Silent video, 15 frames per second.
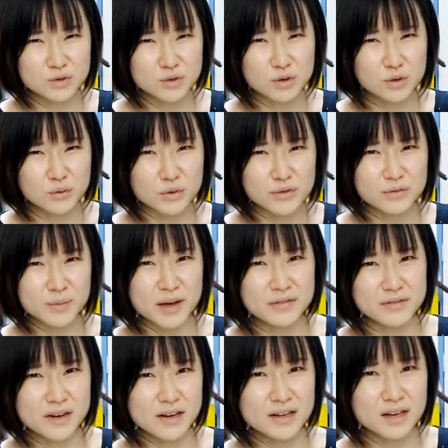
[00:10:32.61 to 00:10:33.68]
cook with my
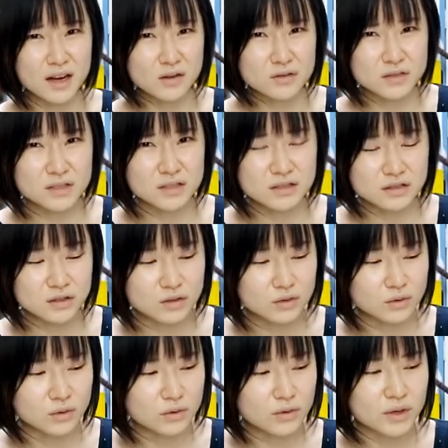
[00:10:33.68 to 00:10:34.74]
very lousy
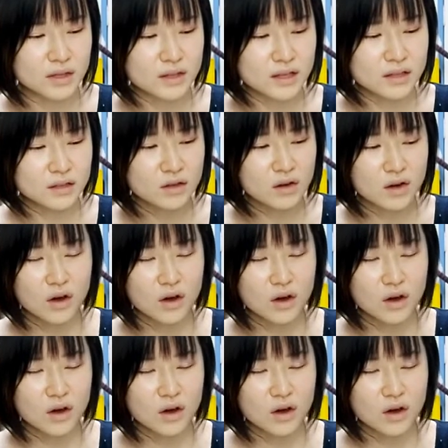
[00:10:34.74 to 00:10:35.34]
skill, and then